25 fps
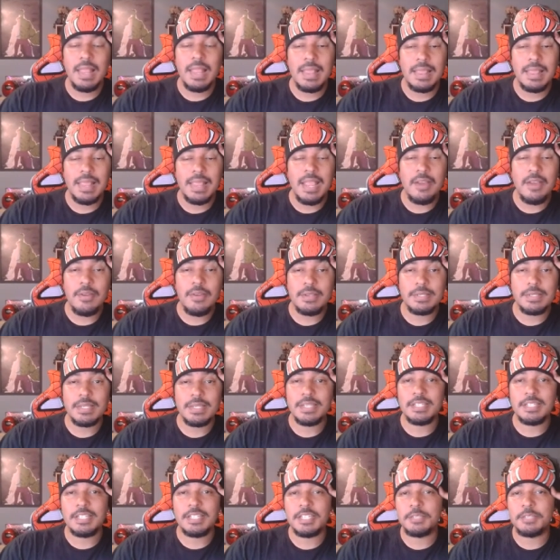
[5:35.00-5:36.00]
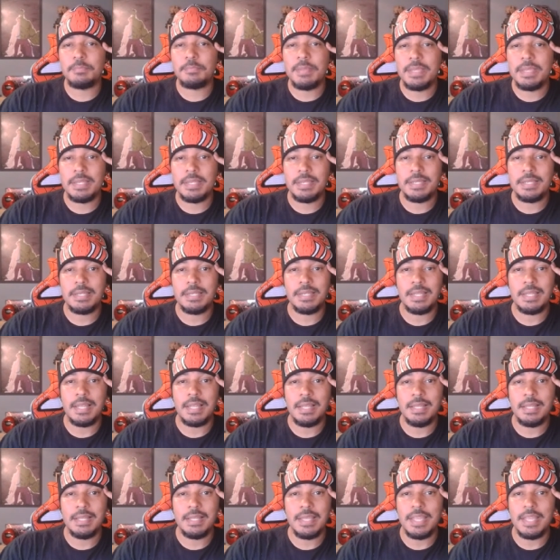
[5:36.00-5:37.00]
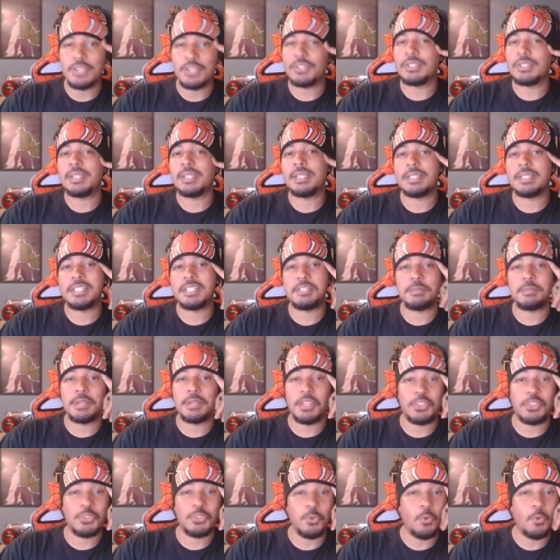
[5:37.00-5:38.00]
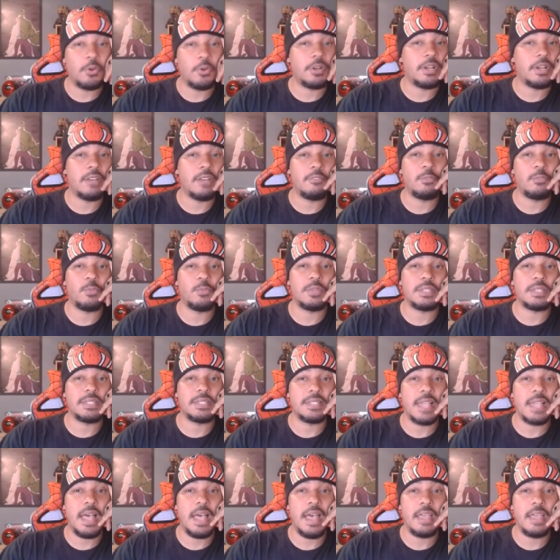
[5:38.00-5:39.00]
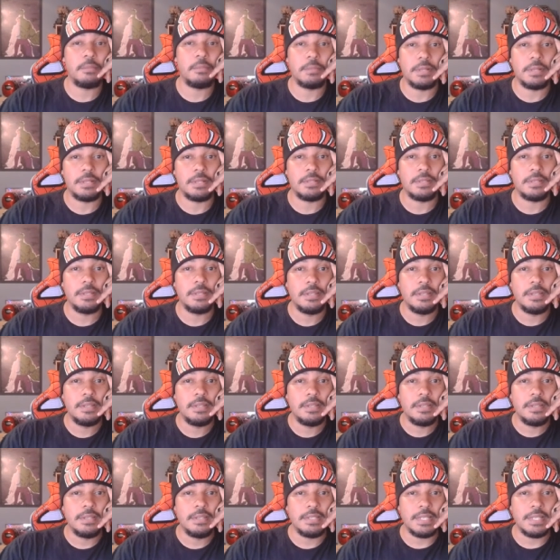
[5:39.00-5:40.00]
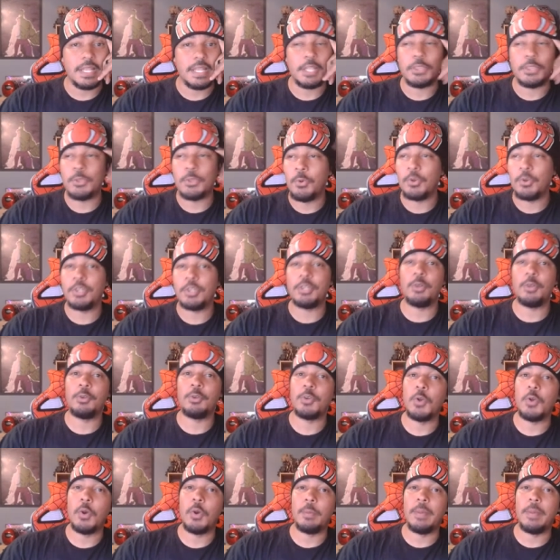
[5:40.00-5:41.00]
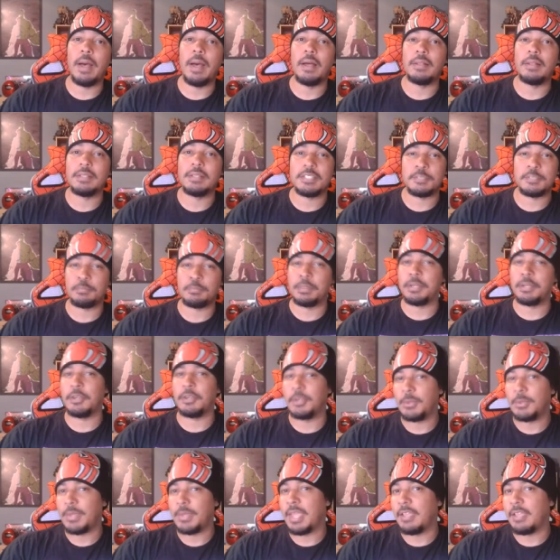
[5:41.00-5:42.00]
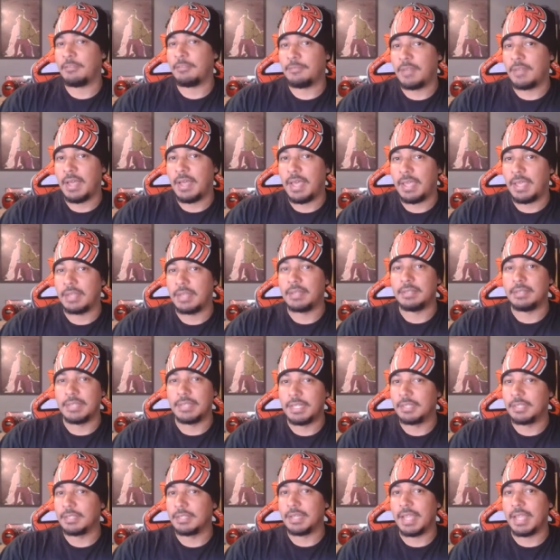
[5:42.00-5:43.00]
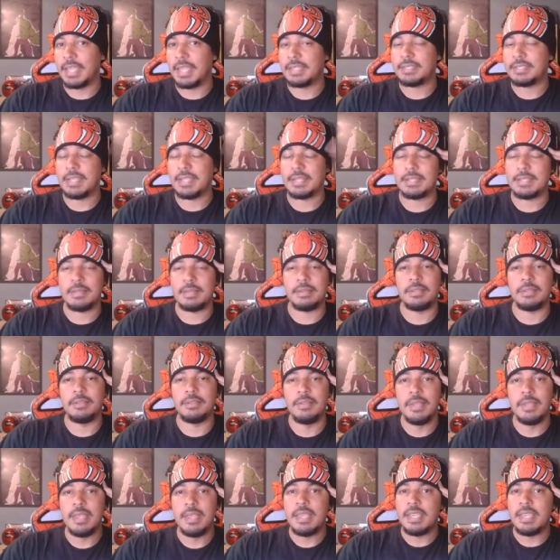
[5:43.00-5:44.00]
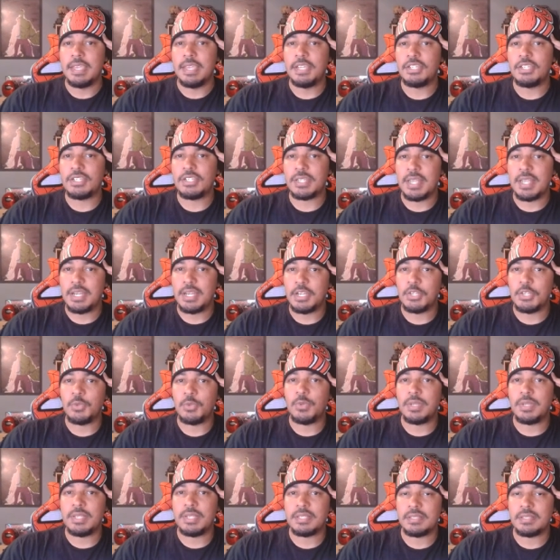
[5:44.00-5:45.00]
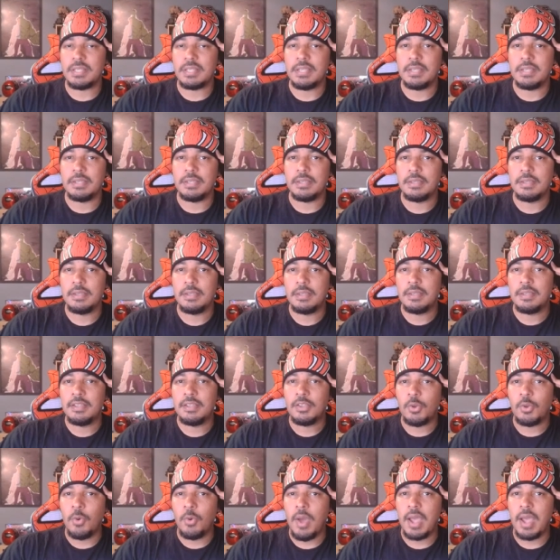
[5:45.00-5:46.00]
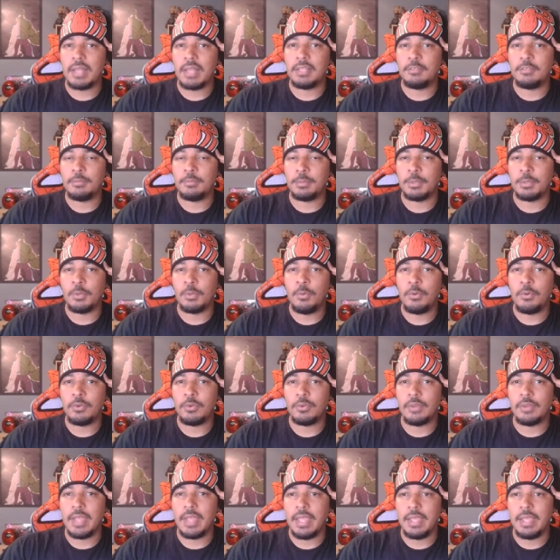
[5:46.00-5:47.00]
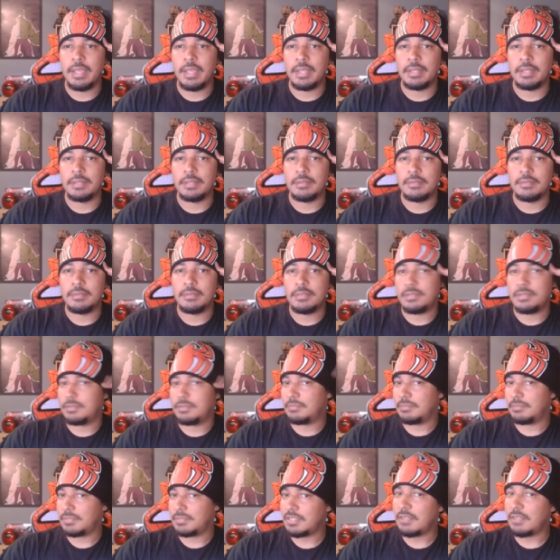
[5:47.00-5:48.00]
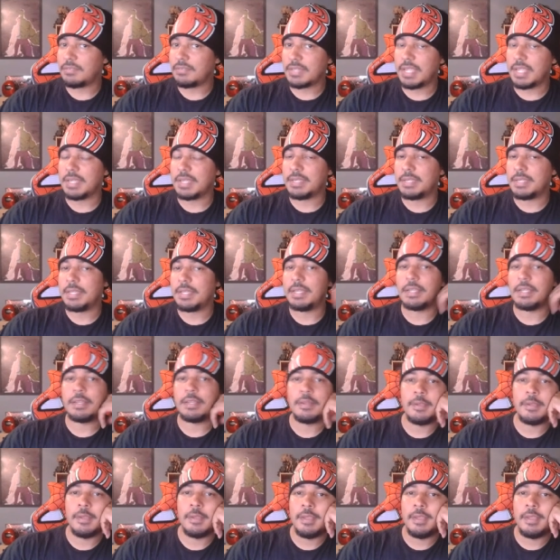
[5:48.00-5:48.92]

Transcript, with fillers: Larys has just been interesting because he's been a thorn in everyone's side, but it's like a thorn you don't know about, a splinter you can't find, needle in a haystack type deal. He's just kind of doing his thing quietly from the corner, and stuff's getting done.